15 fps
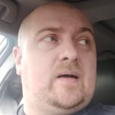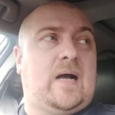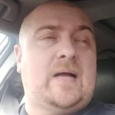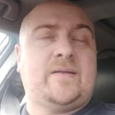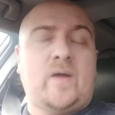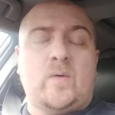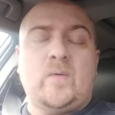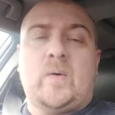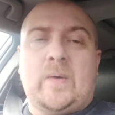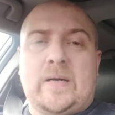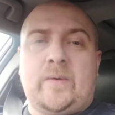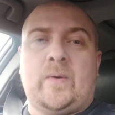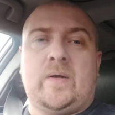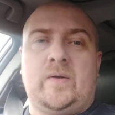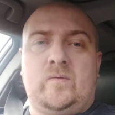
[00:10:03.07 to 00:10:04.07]
I don't know
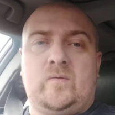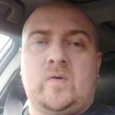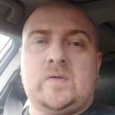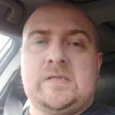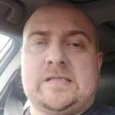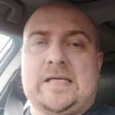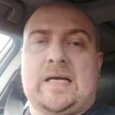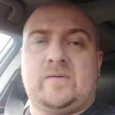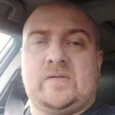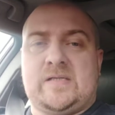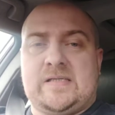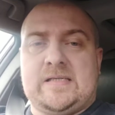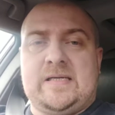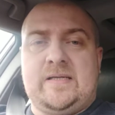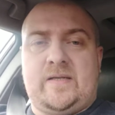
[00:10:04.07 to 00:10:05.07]
anyone who runs out to
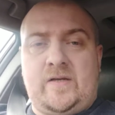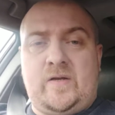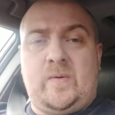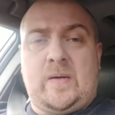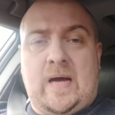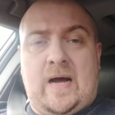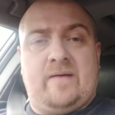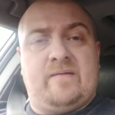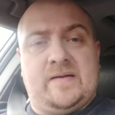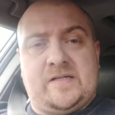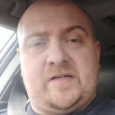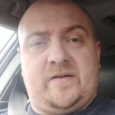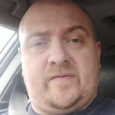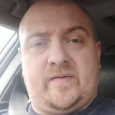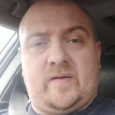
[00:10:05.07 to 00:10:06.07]
see the new Guy
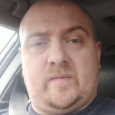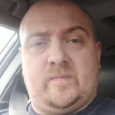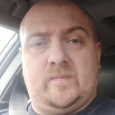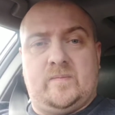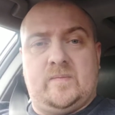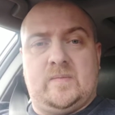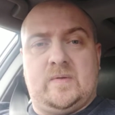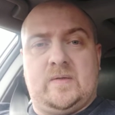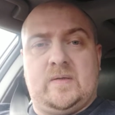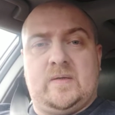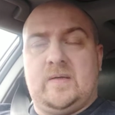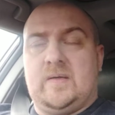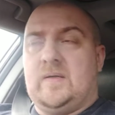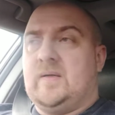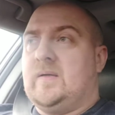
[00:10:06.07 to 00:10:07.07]
Ritchie film.
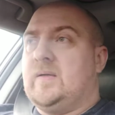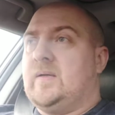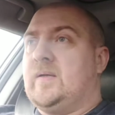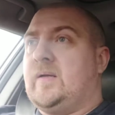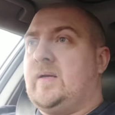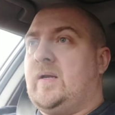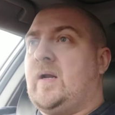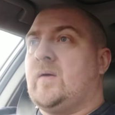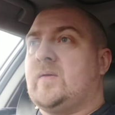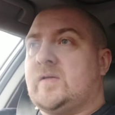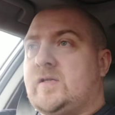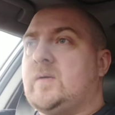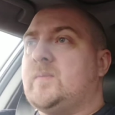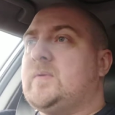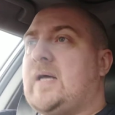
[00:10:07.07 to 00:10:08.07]
You know, there's
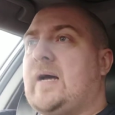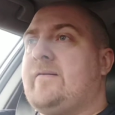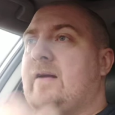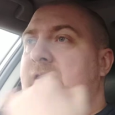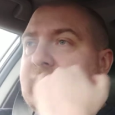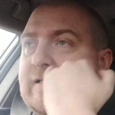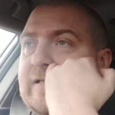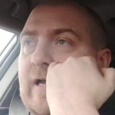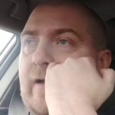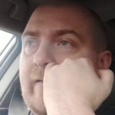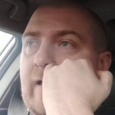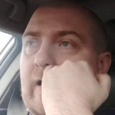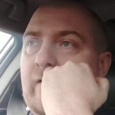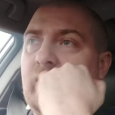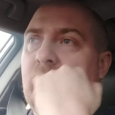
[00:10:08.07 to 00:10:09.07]
some directors out
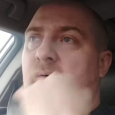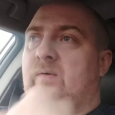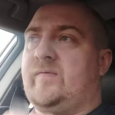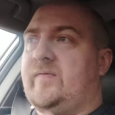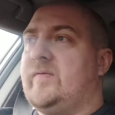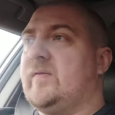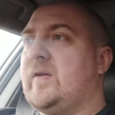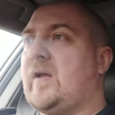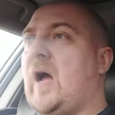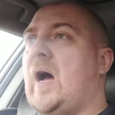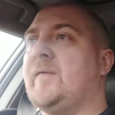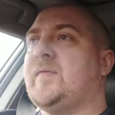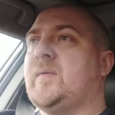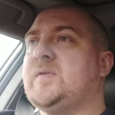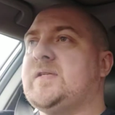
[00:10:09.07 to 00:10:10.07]
there who have
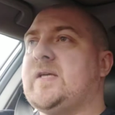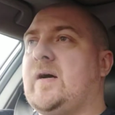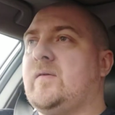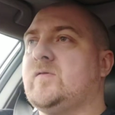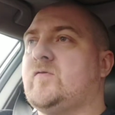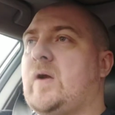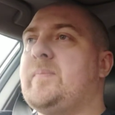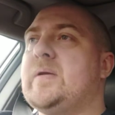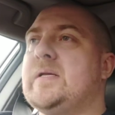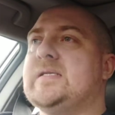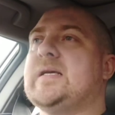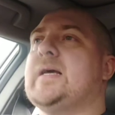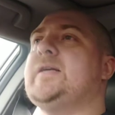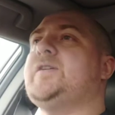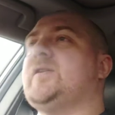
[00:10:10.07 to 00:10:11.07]
carved themselves
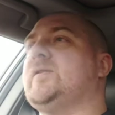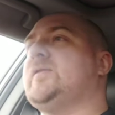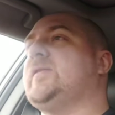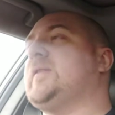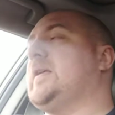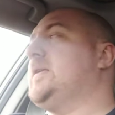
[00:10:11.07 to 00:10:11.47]
reputations,